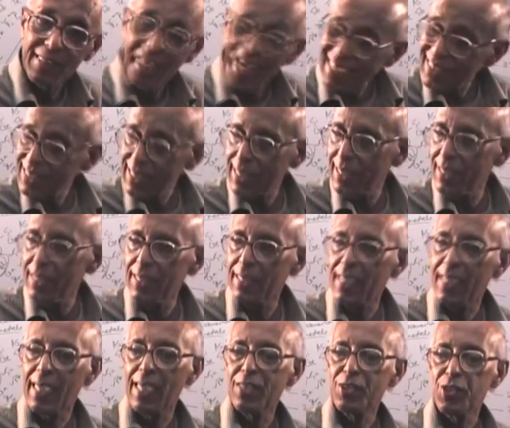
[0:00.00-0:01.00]
that's an
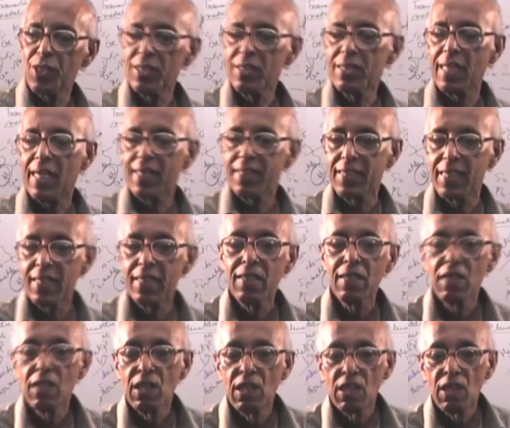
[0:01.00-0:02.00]
indication that
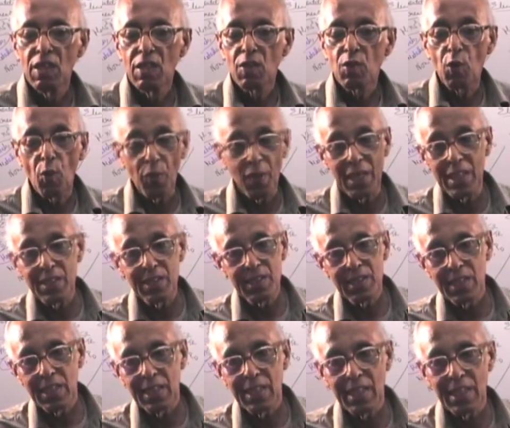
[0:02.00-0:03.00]
the
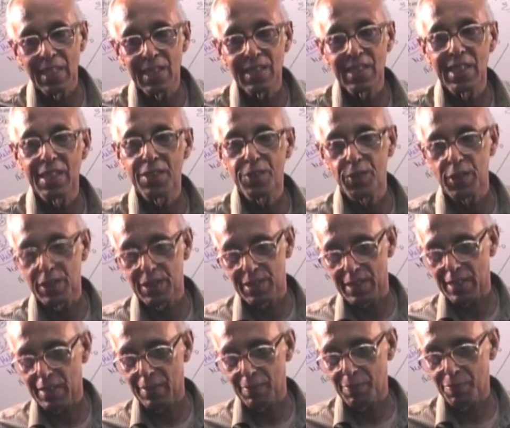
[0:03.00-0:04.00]
covalency is
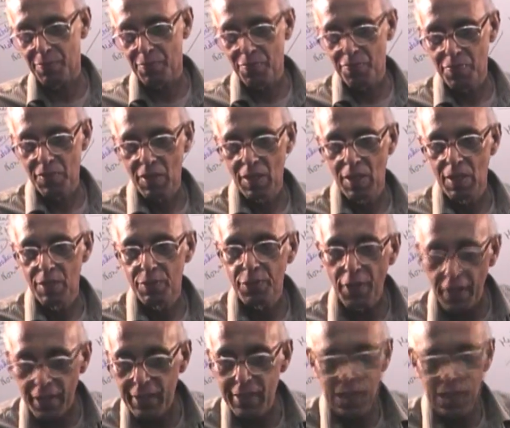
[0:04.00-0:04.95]
increasing. For